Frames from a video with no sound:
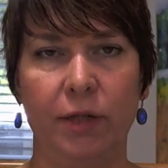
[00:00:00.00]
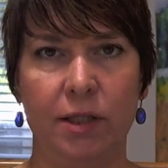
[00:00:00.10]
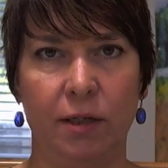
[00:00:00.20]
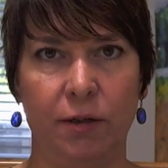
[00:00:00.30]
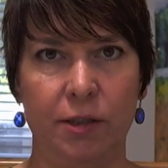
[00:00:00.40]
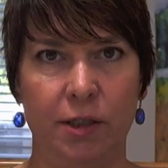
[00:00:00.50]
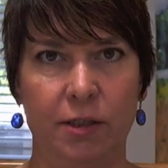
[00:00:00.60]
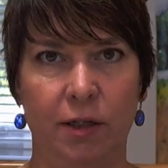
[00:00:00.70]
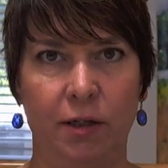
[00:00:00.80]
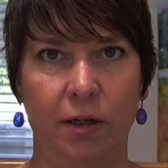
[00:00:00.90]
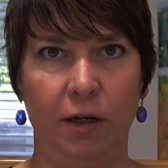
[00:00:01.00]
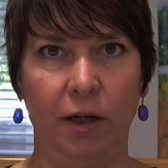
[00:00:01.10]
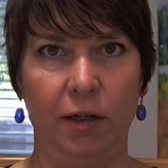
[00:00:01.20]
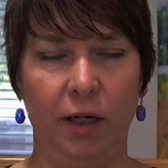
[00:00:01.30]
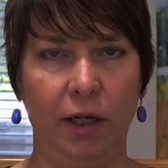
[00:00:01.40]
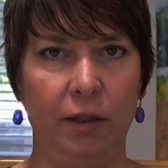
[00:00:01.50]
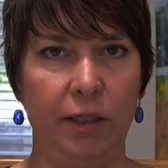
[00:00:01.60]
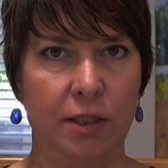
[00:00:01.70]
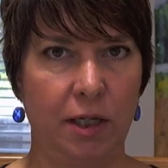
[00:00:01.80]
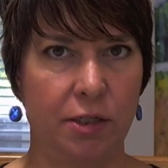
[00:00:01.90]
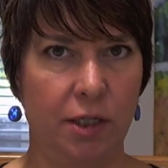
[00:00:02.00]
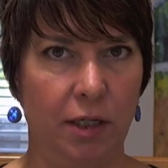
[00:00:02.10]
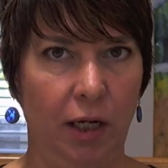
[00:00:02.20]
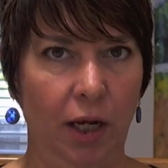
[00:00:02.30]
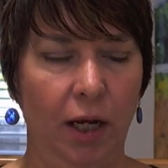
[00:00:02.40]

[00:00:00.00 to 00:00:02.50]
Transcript: these energies in the healing session,